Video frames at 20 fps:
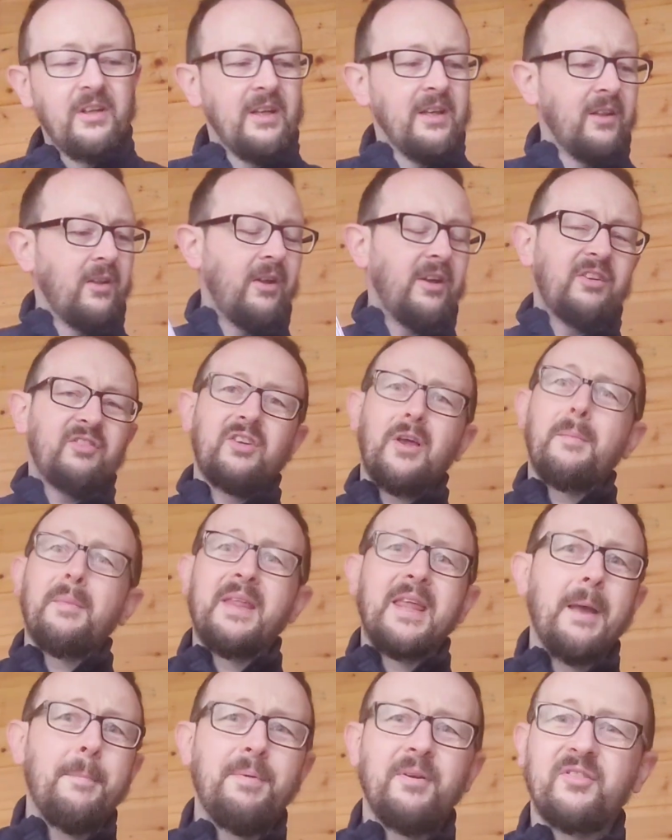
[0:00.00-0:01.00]
Like some of
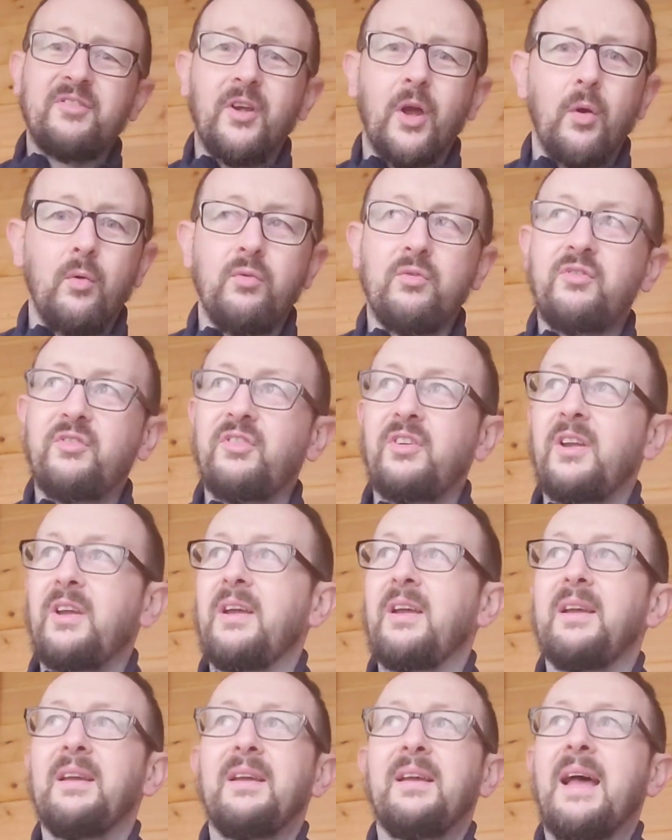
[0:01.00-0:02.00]
the episodes
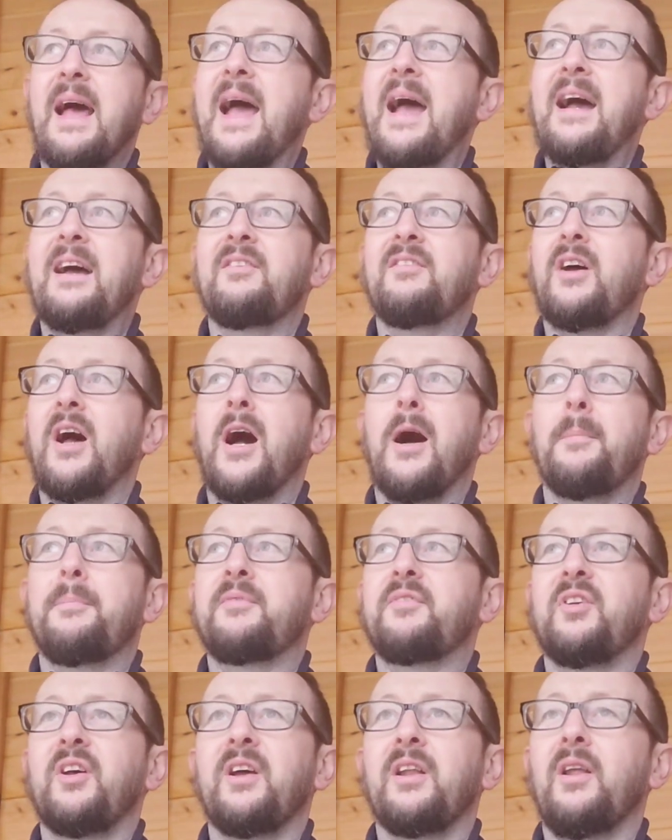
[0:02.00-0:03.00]
had up
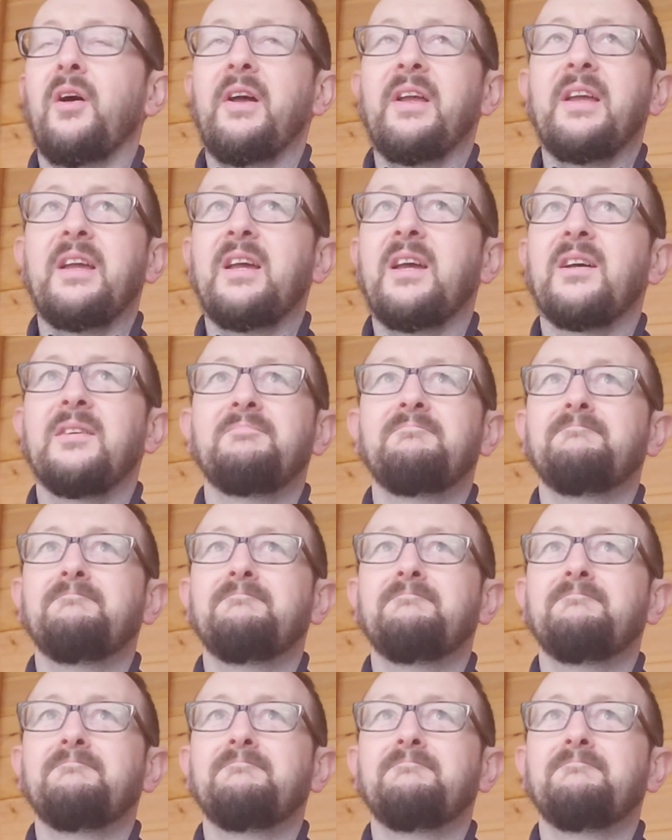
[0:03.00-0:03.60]
to like